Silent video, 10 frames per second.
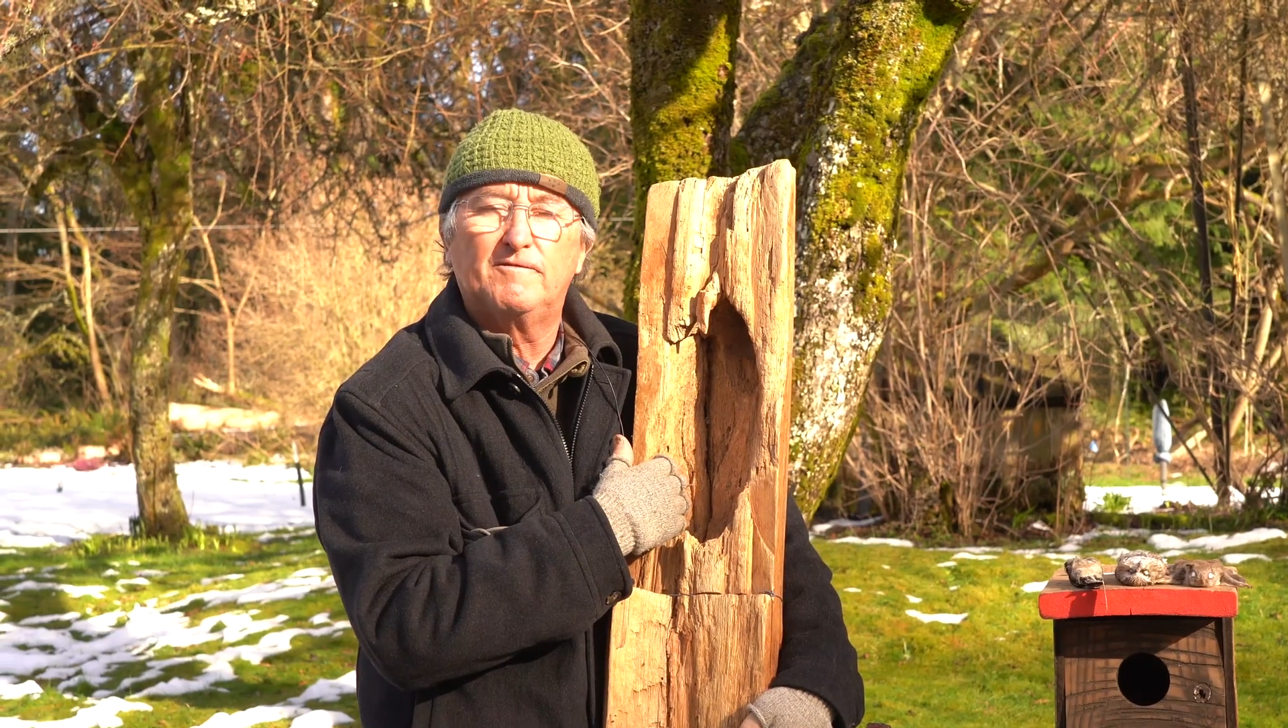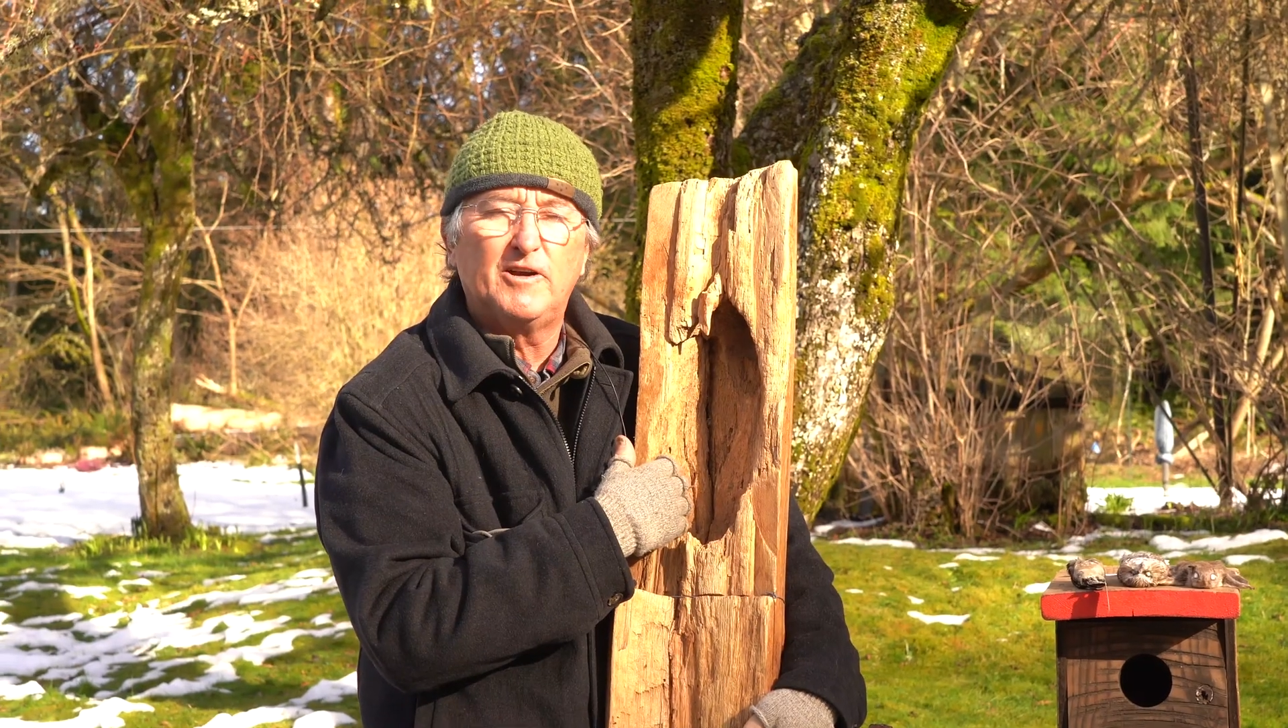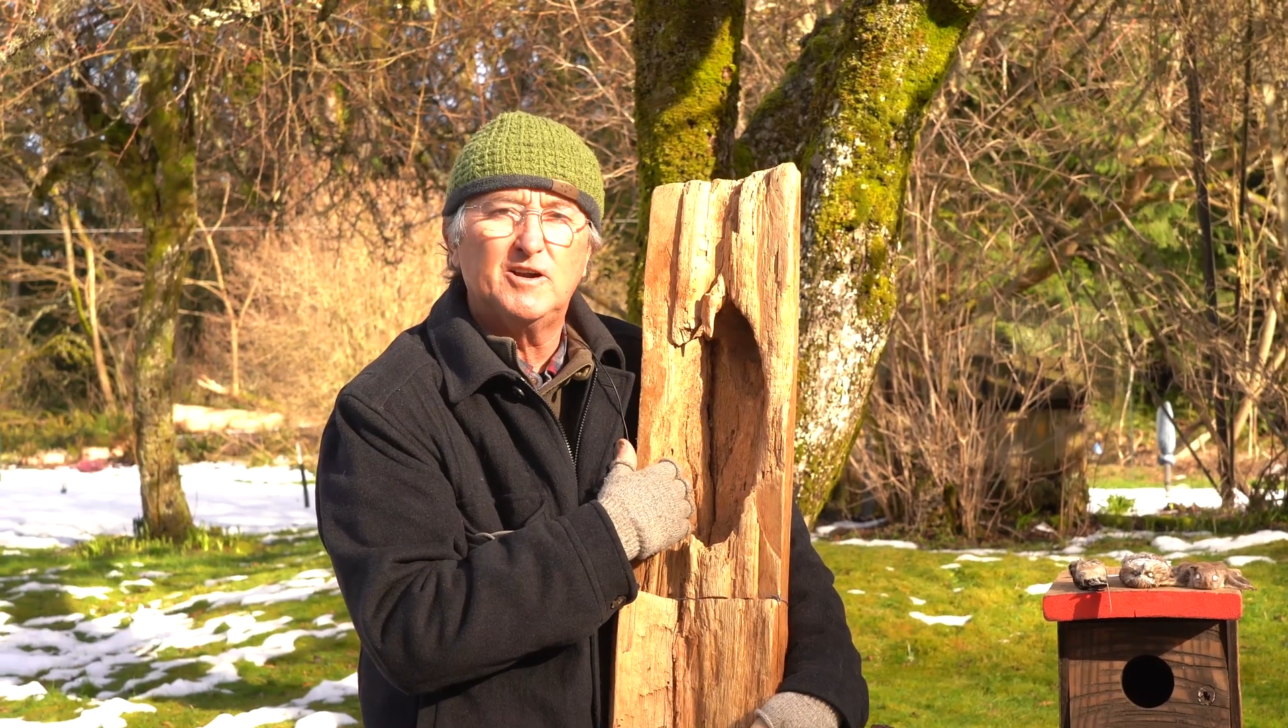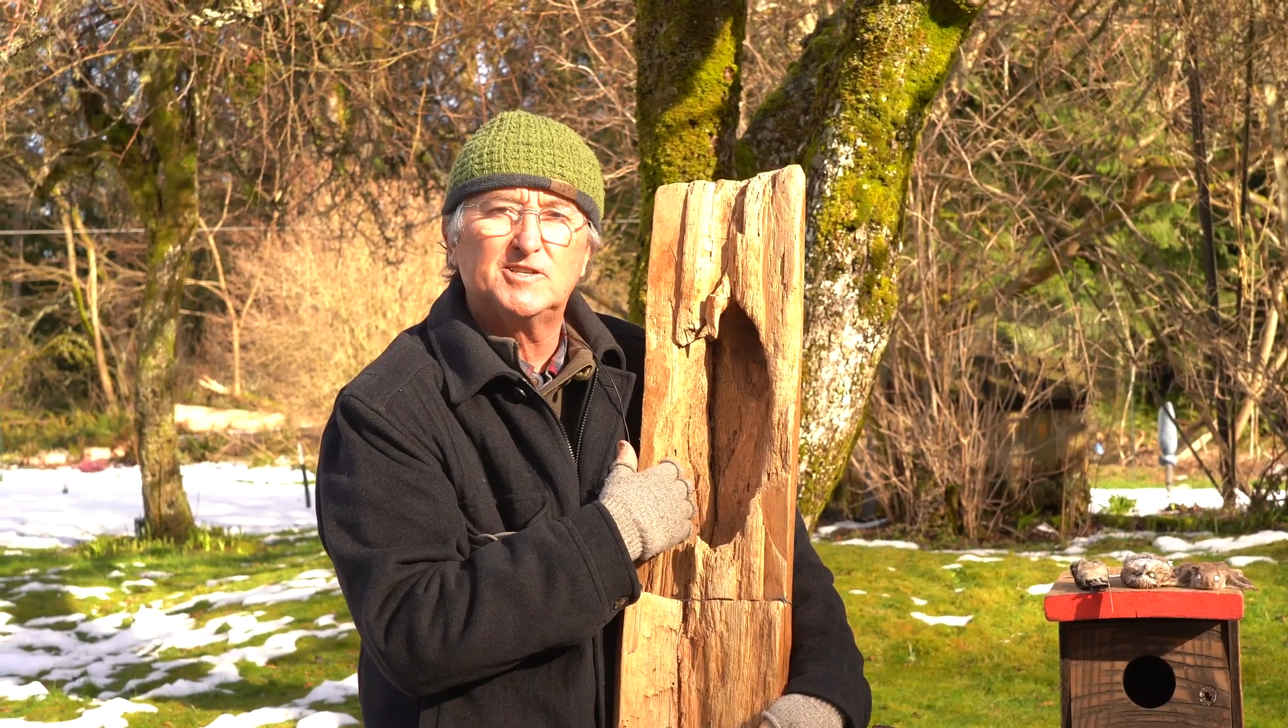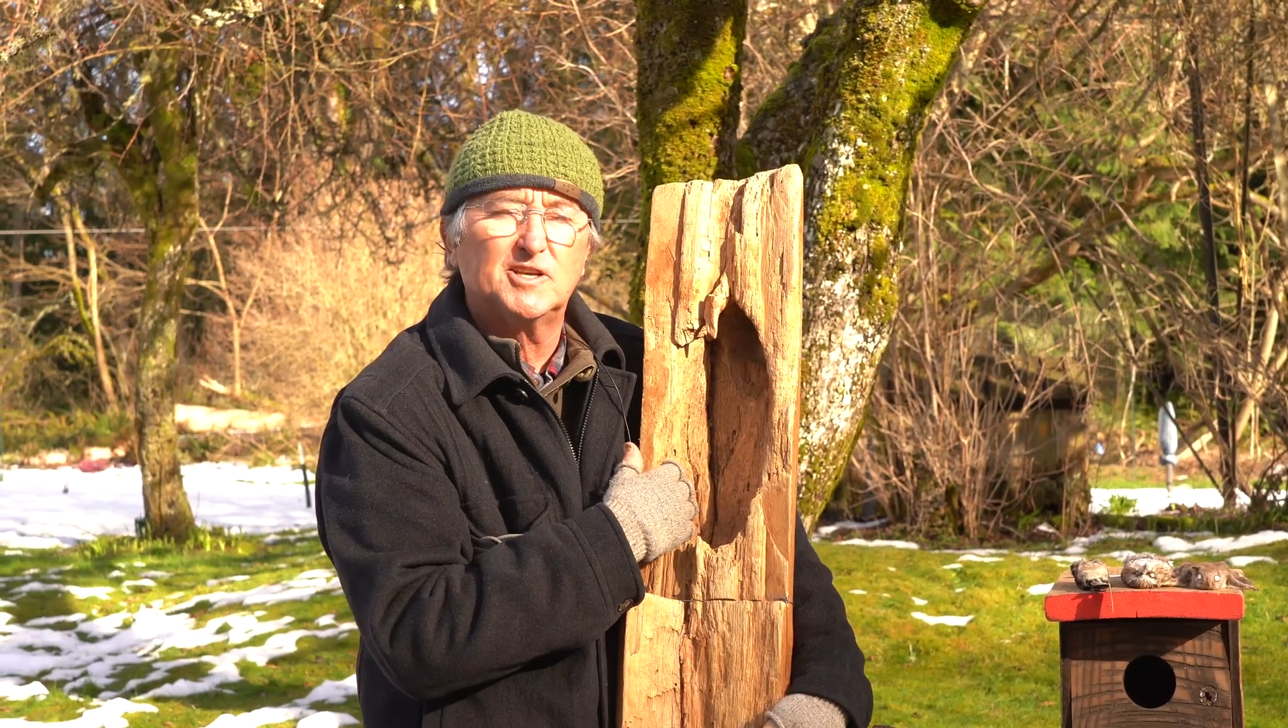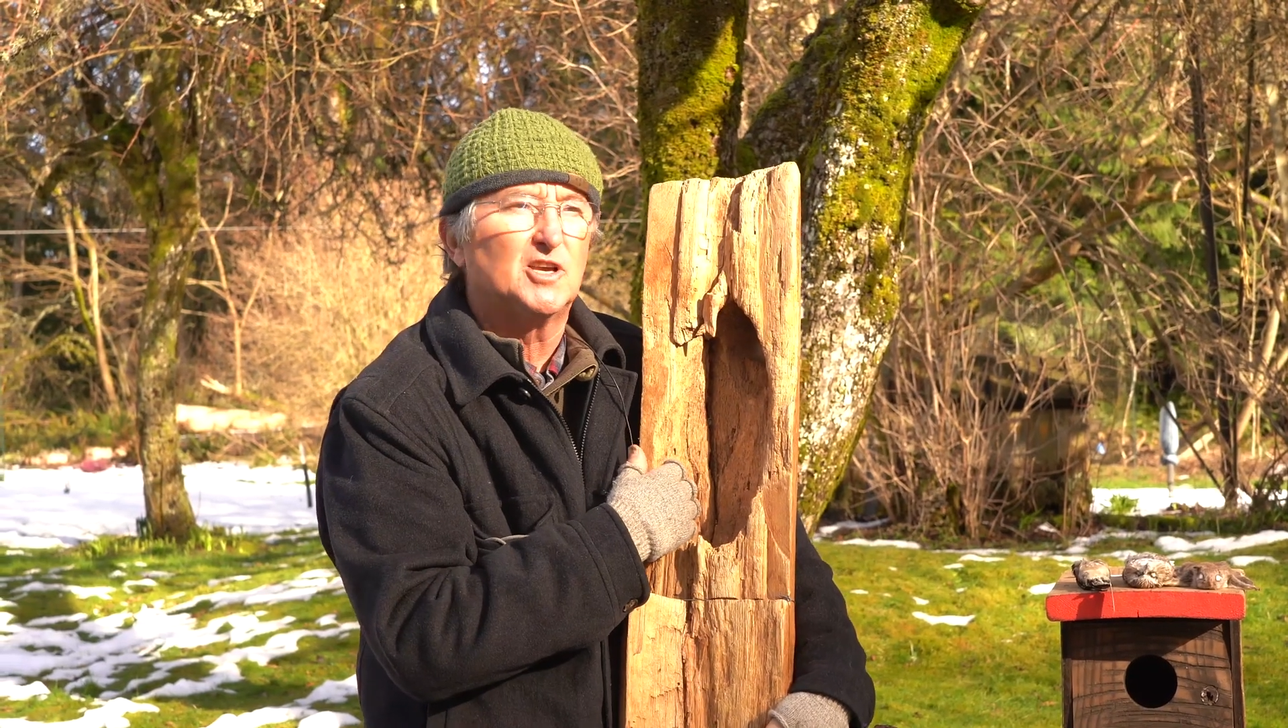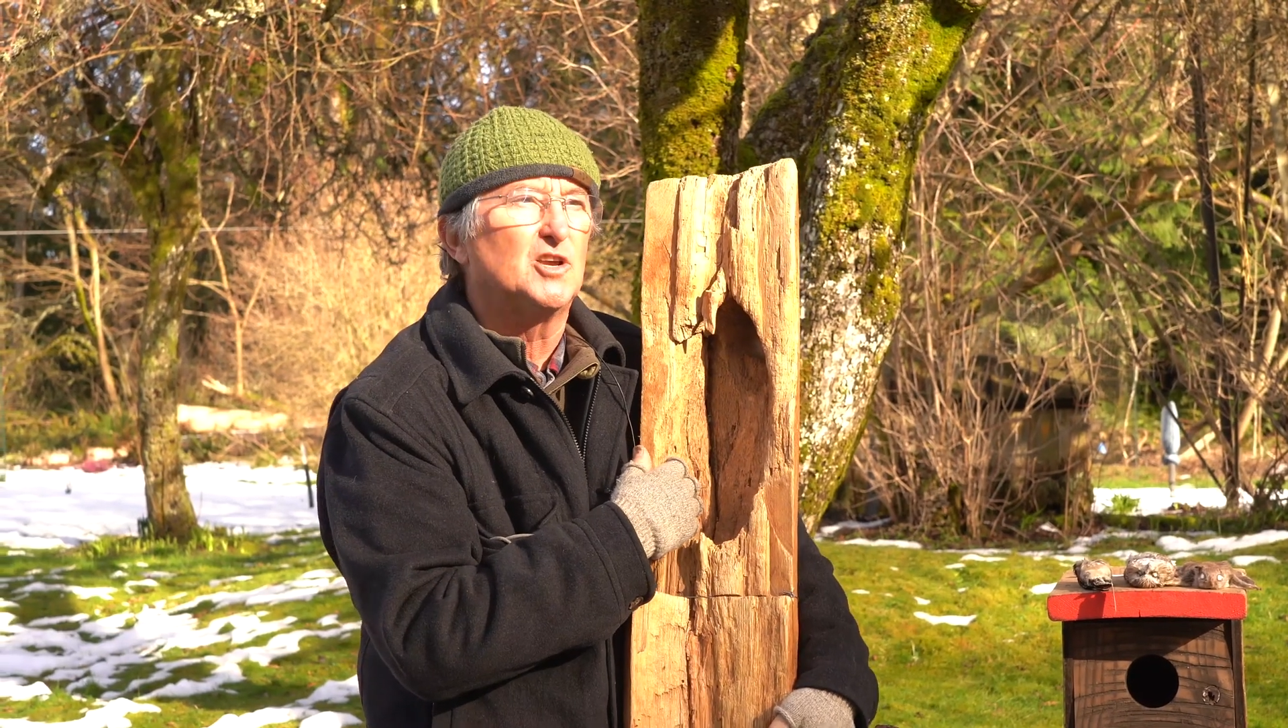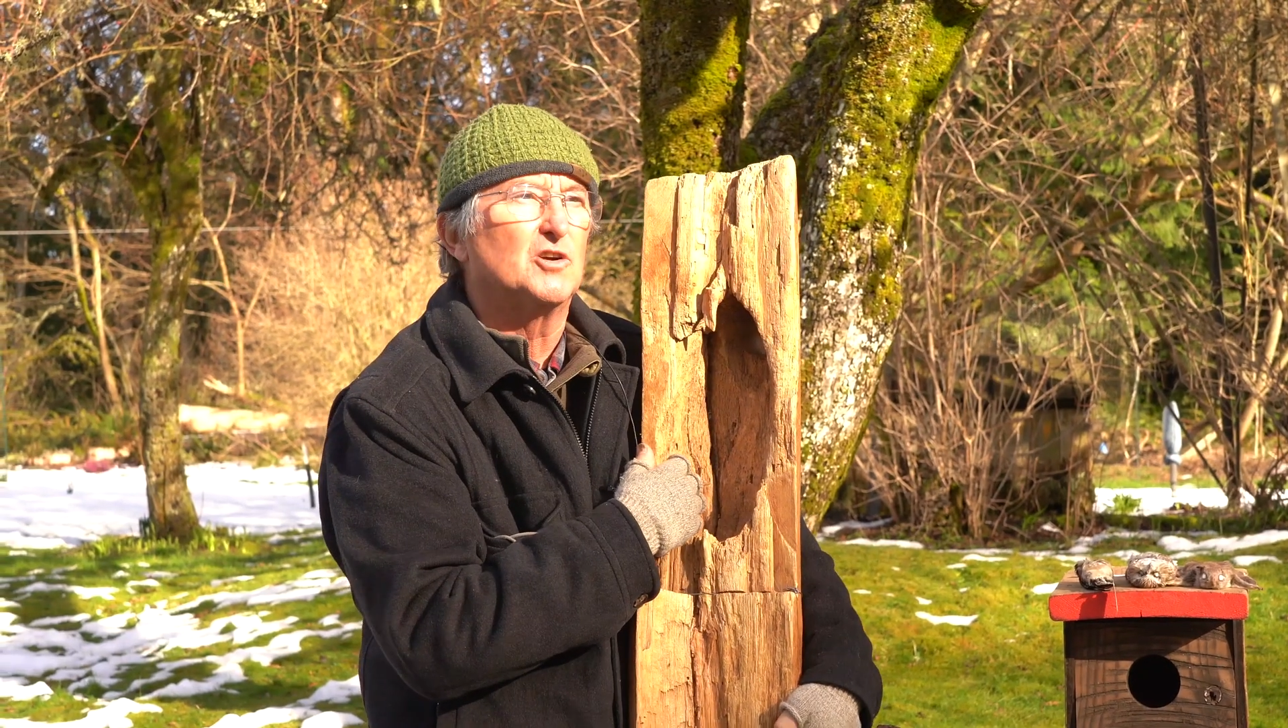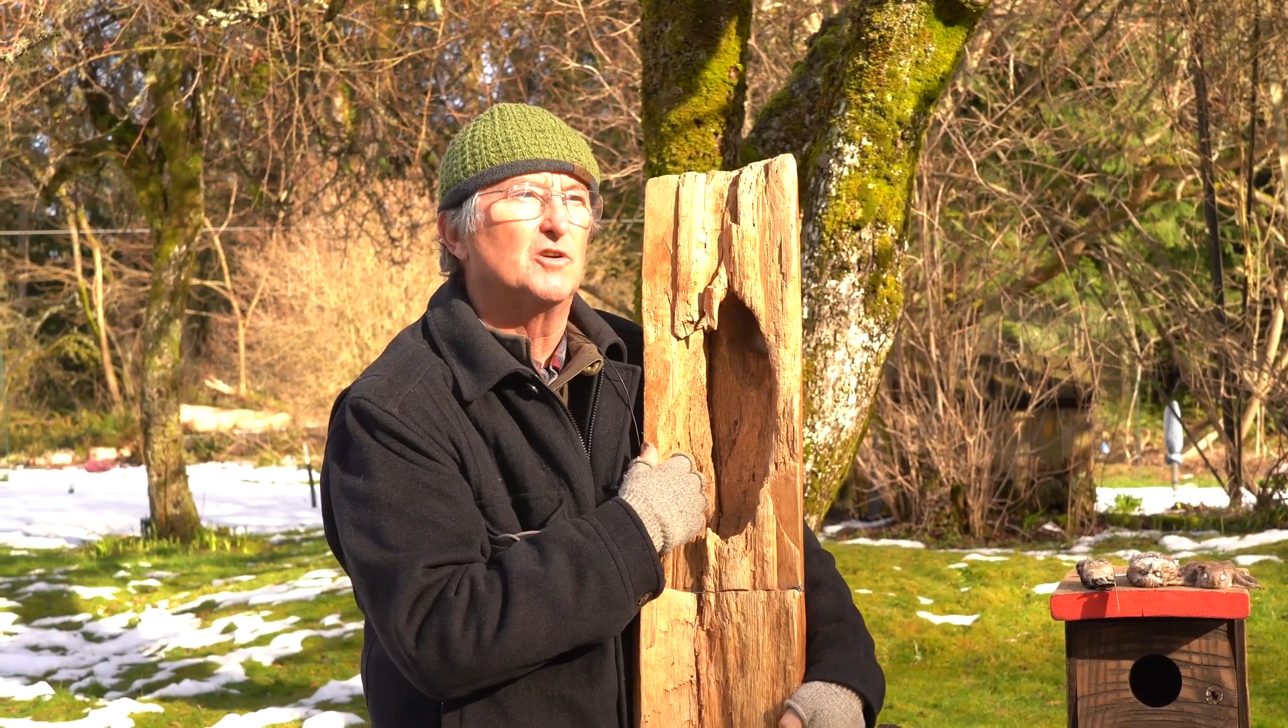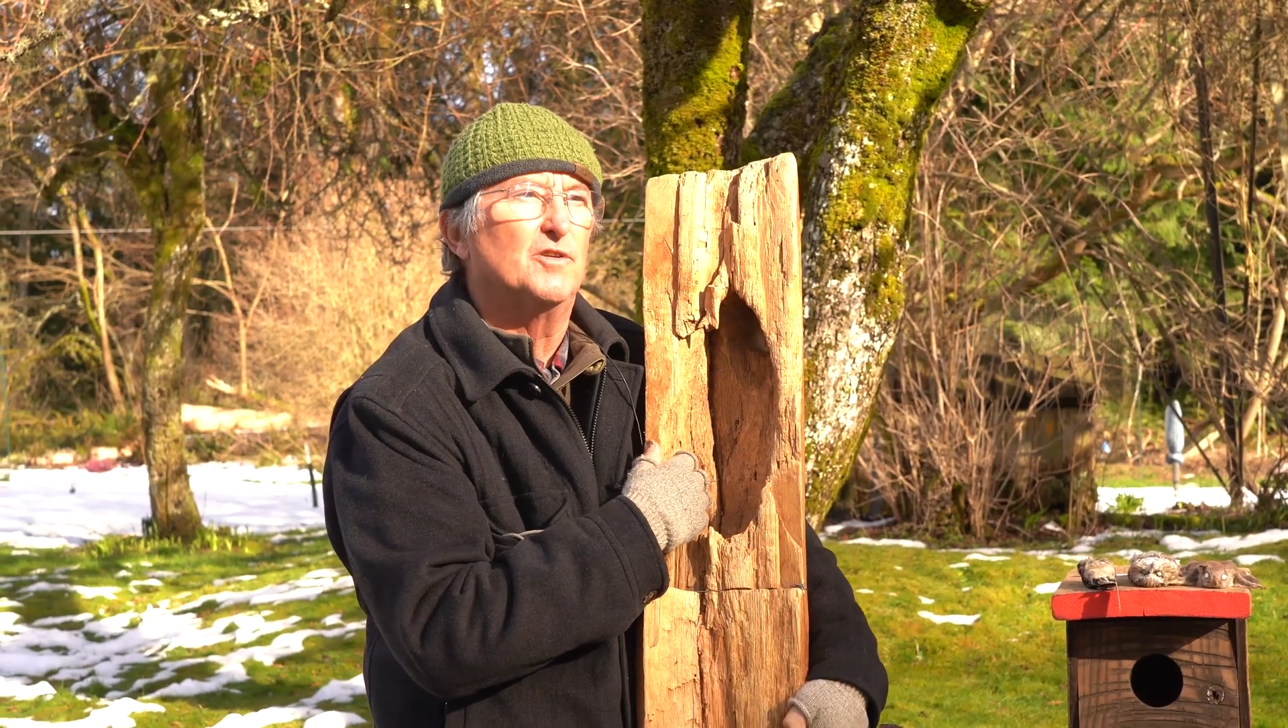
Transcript: very secure.